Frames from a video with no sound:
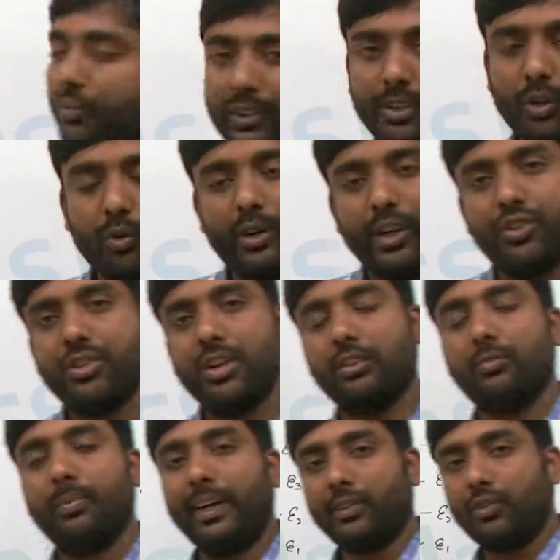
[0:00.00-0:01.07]
for the rotational
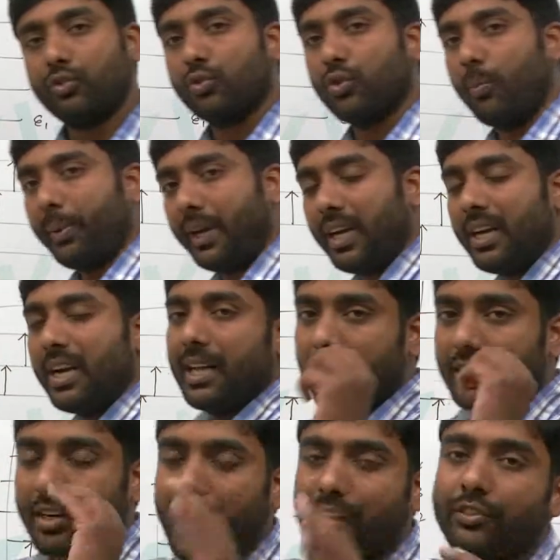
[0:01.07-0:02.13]
spectroscopy? The
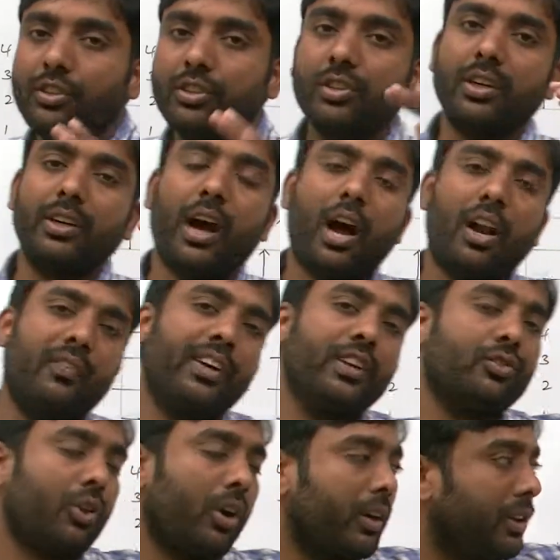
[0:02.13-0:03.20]
transition
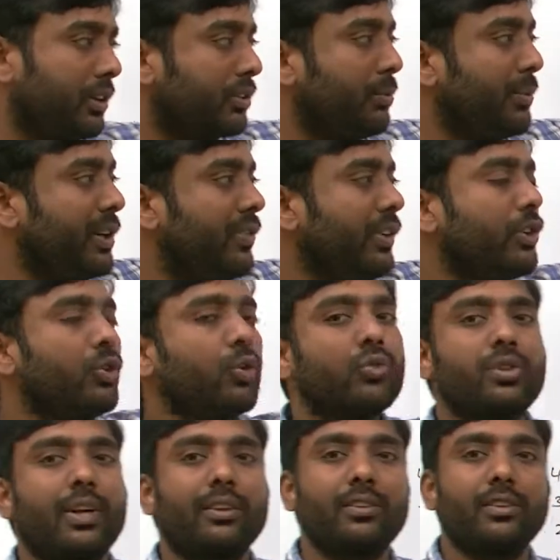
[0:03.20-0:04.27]
always occurs between two
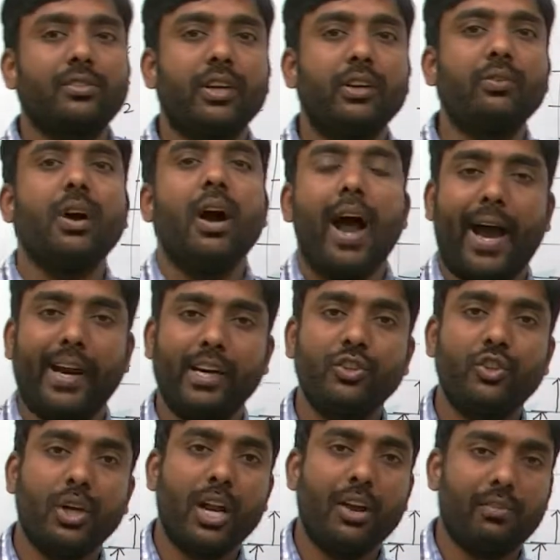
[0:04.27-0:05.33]
successive
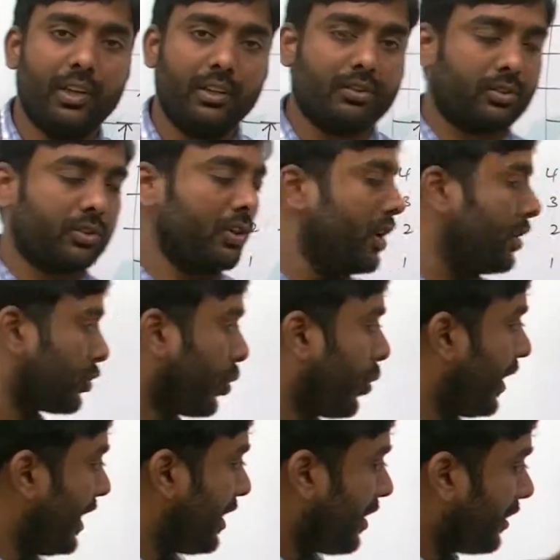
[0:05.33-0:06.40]
energy levels. So
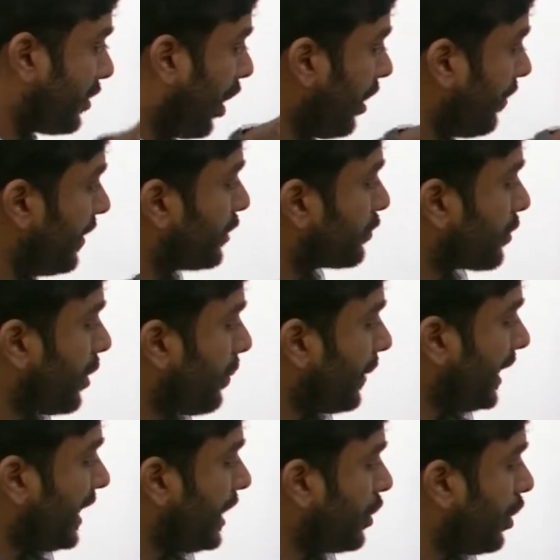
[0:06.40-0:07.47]
it is always from
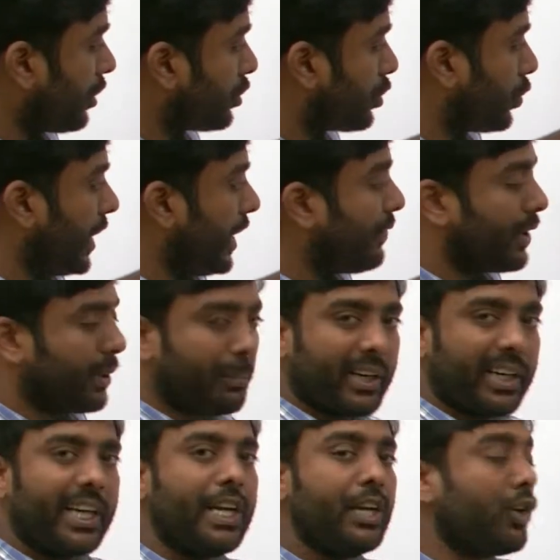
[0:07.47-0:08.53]
E0 to E1,
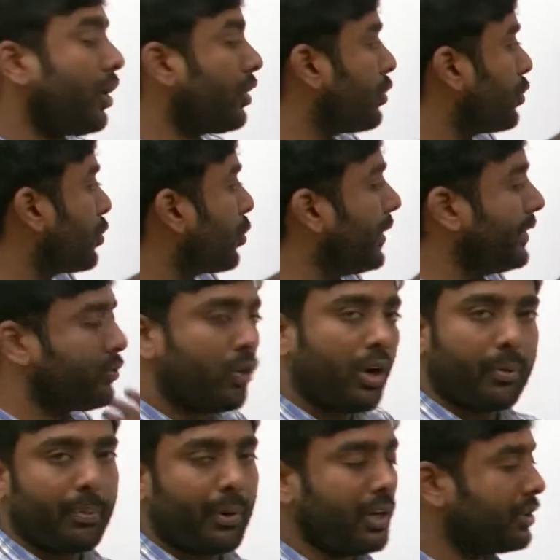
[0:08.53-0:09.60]
but E0 to 2 is
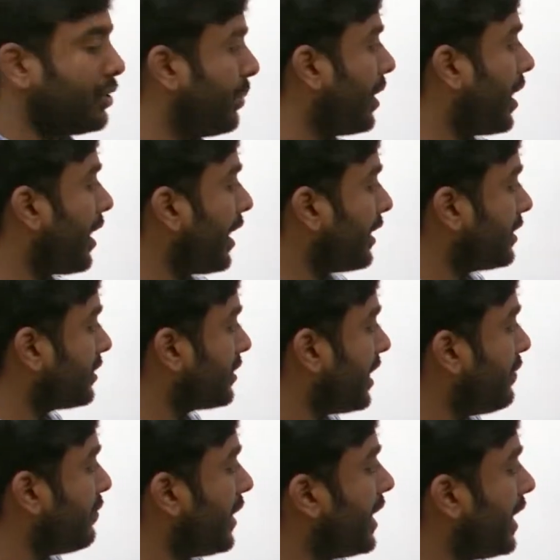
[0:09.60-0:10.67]
not possible. At the
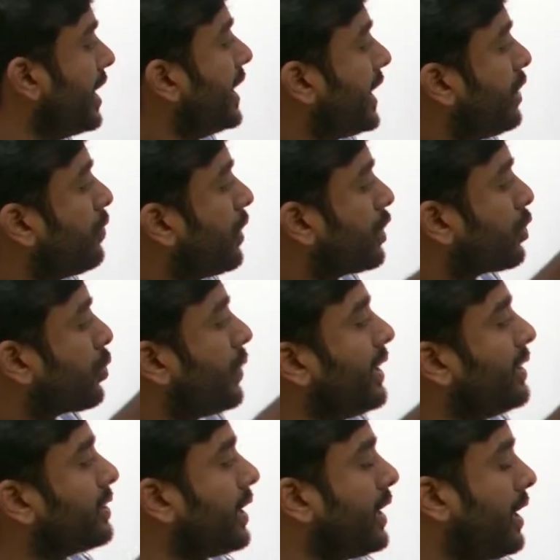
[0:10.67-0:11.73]
same way, E1 to
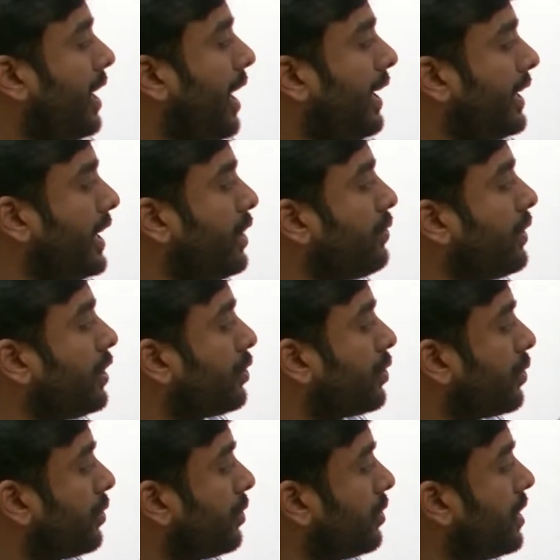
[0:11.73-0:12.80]
E3 and E1
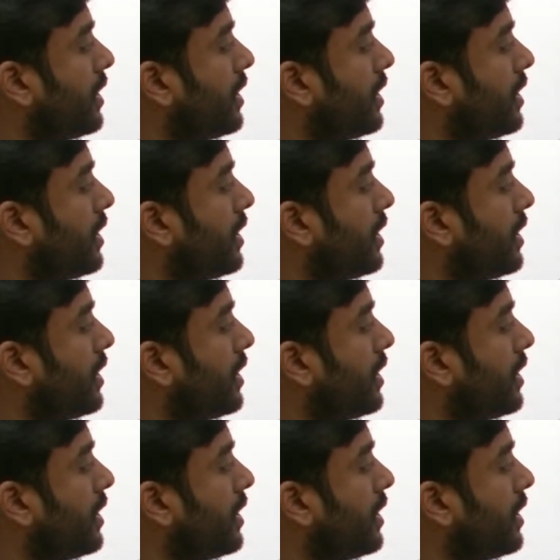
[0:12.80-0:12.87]
to